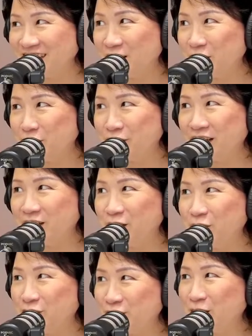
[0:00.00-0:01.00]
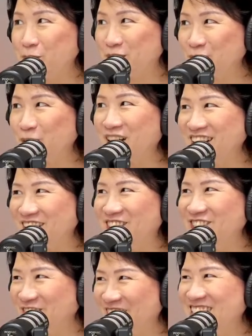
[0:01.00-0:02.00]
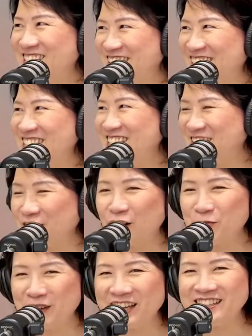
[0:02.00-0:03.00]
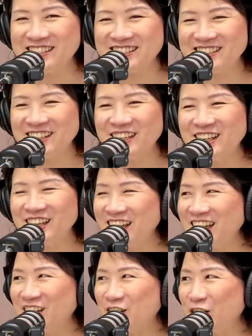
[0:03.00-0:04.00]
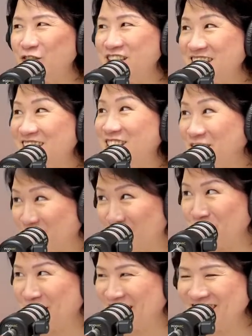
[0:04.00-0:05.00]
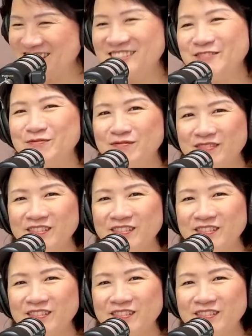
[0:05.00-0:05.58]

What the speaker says: take out the file of repertoire of questions and comments and conversation topics.